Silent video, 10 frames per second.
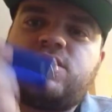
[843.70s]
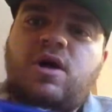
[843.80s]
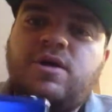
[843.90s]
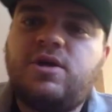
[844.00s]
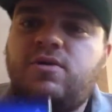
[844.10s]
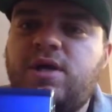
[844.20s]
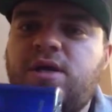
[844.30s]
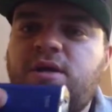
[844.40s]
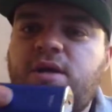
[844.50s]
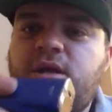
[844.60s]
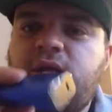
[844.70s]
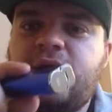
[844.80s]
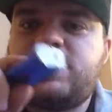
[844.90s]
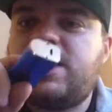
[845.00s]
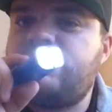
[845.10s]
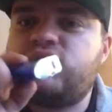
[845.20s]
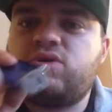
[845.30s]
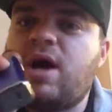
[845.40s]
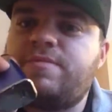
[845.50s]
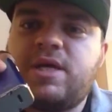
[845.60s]
a solid unit. Like I said, I've
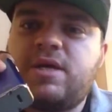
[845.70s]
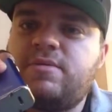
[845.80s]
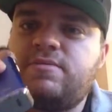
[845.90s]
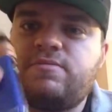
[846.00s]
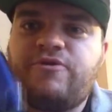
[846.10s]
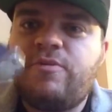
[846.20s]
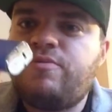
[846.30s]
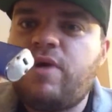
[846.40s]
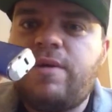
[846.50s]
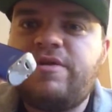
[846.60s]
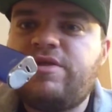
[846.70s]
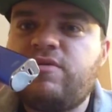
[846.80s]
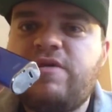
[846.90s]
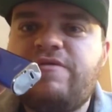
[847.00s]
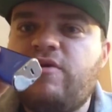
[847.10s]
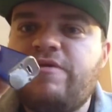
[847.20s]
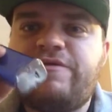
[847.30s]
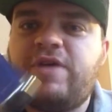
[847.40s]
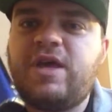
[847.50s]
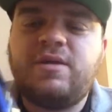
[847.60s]
dropped it from probably 3-4
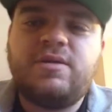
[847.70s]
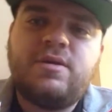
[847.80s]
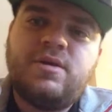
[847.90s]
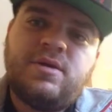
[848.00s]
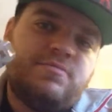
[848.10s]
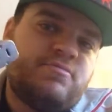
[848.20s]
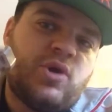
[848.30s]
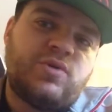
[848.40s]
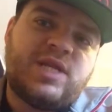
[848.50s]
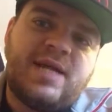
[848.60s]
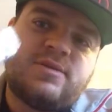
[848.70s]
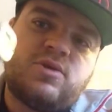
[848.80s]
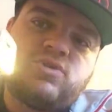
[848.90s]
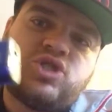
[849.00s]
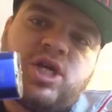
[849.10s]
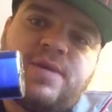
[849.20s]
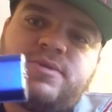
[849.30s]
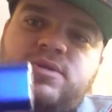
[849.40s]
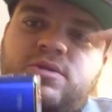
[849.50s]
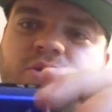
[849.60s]
feet. No dents, no
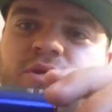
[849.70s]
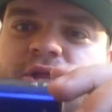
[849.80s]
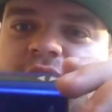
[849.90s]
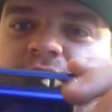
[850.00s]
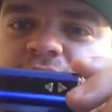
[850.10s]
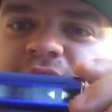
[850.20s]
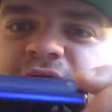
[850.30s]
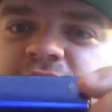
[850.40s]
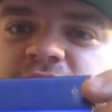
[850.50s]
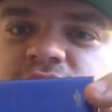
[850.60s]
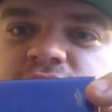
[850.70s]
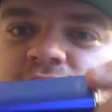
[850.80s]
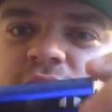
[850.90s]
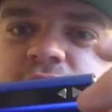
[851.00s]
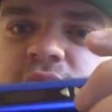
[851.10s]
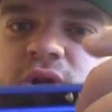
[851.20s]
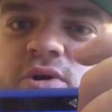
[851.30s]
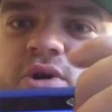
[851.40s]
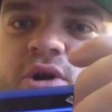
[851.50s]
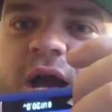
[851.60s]
chips, nothing in the finish,
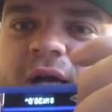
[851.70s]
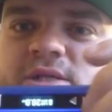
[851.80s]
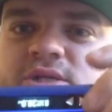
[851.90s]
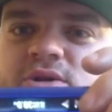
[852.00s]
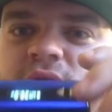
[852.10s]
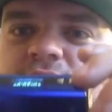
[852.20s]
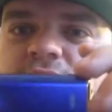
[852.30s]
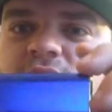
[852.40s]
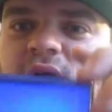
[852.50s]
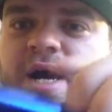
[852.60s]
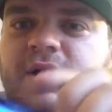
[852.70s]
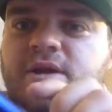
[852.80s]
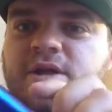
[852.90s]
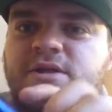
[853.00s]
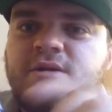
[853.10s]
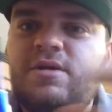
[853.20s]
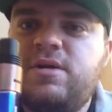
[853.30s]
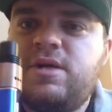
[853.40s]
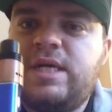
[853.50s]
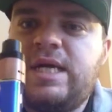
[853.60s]
no cracks. The screen didn't crack, nothing.
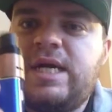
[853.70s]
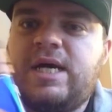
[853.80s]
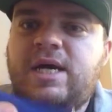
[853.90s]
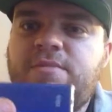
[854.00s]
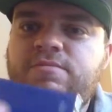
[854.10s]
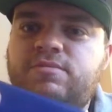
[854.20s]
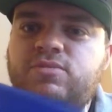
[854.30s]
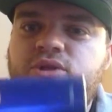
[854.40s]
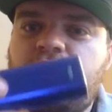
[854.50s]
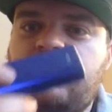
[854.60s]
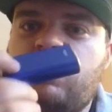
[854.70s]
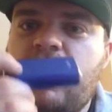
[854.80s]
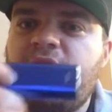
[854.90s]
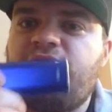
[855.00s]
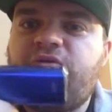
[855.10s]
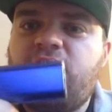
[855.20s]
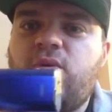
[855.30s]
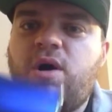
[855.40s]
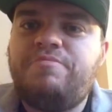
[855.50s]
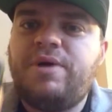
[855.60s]
So it's very
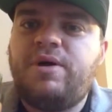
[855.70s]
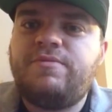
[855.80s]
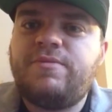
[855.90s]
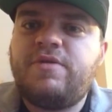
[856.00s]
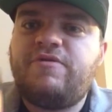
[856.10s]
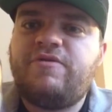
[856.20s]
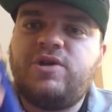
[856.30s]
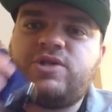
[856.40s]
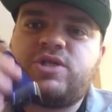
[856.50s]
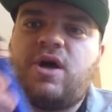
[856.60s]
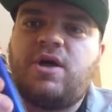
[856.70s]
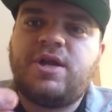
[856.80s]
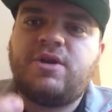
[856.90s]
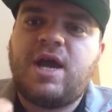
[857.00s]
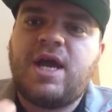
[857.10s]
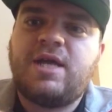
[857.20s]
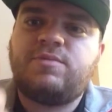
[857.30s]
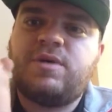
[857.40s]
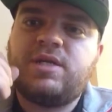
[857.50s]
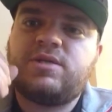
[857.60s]
well built. Feels solid in your
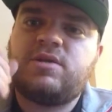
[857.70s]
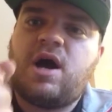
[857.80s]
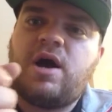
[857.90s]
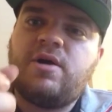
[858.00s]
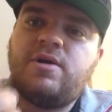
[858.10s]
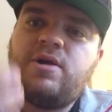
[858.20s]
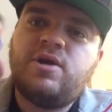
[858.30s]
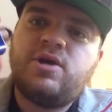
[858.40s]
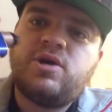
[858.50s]
hands, but it's not